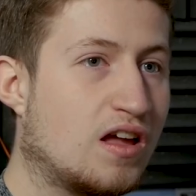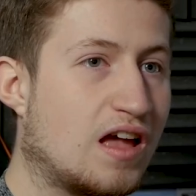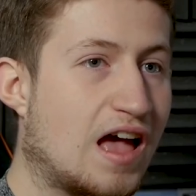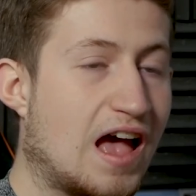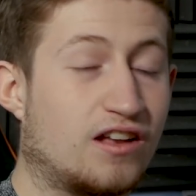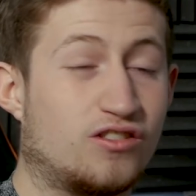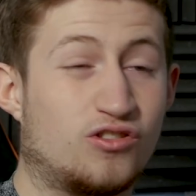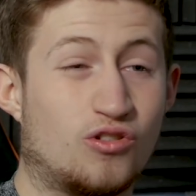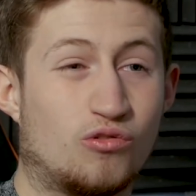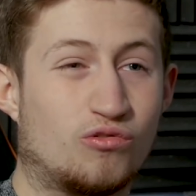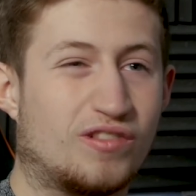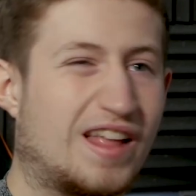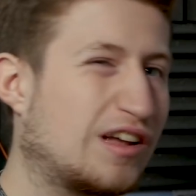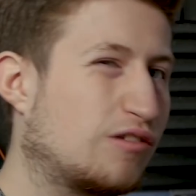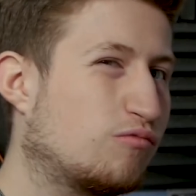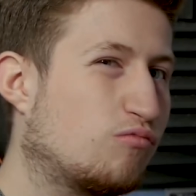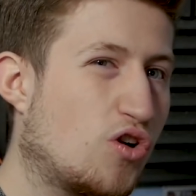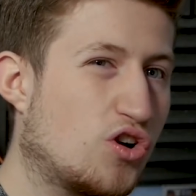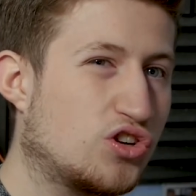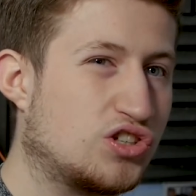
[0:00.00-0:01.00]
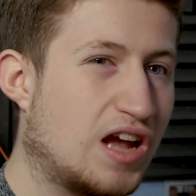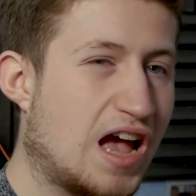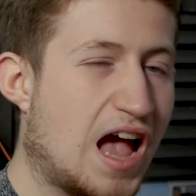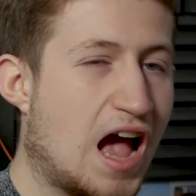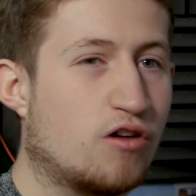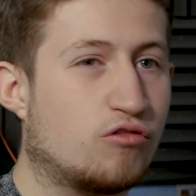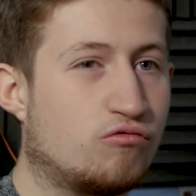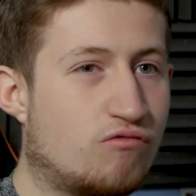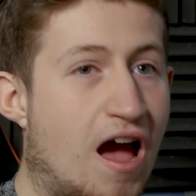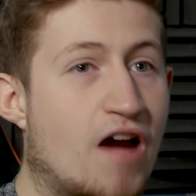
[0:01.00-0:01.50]
I don't like watch it. I
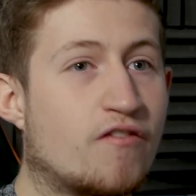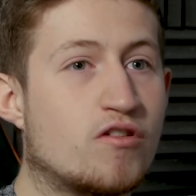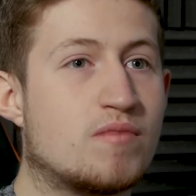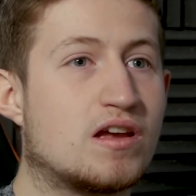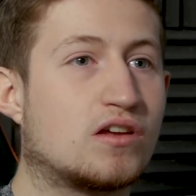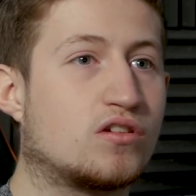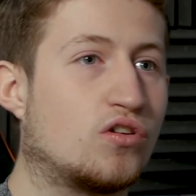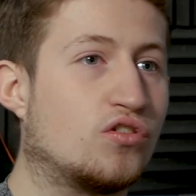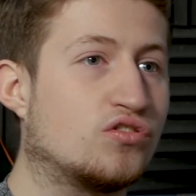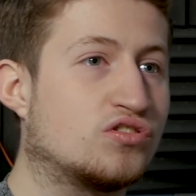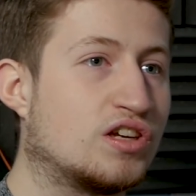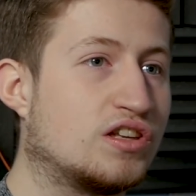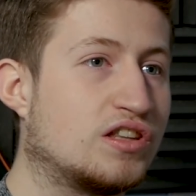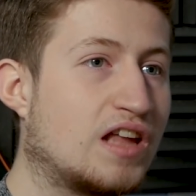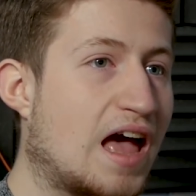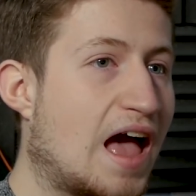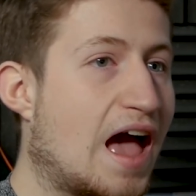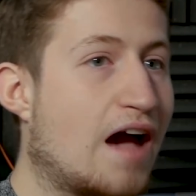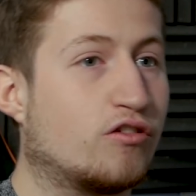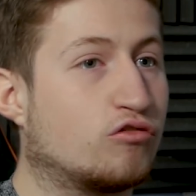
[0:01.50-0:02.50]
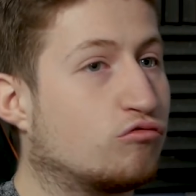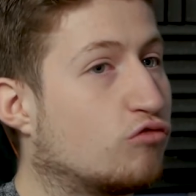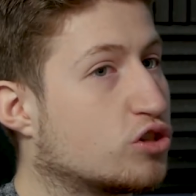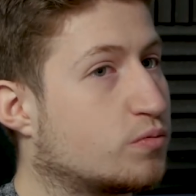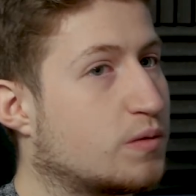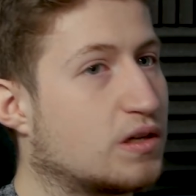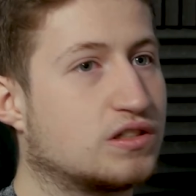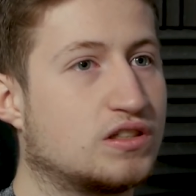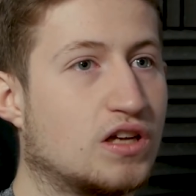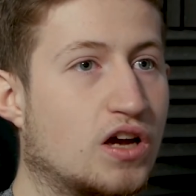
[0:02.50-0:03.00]
would rather make content that I would watch
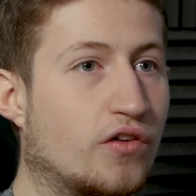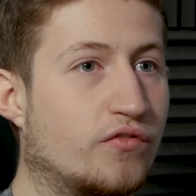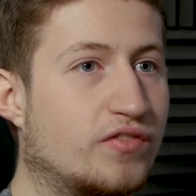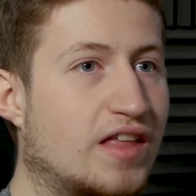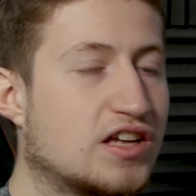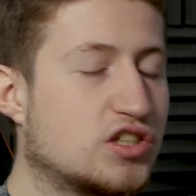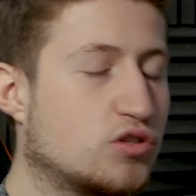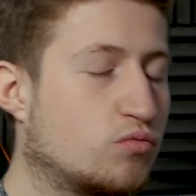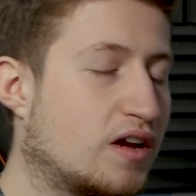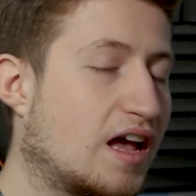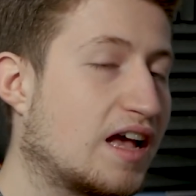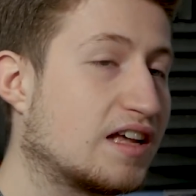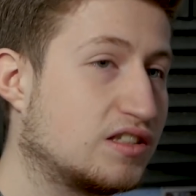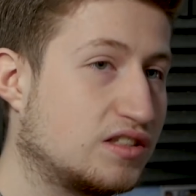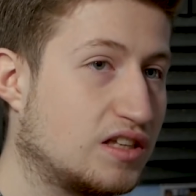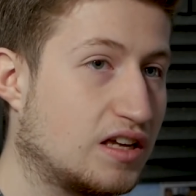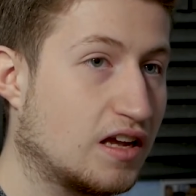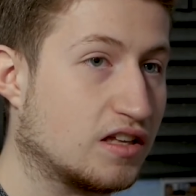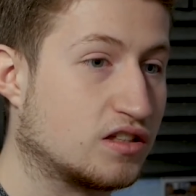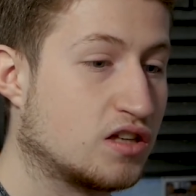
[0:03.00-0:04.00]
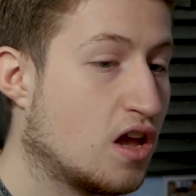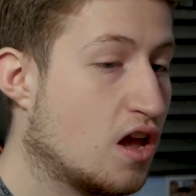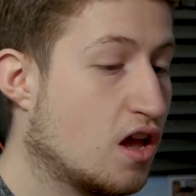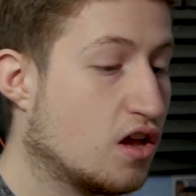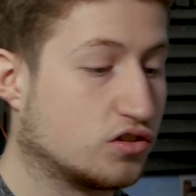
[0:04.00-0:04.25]
myself. That's the way I see it.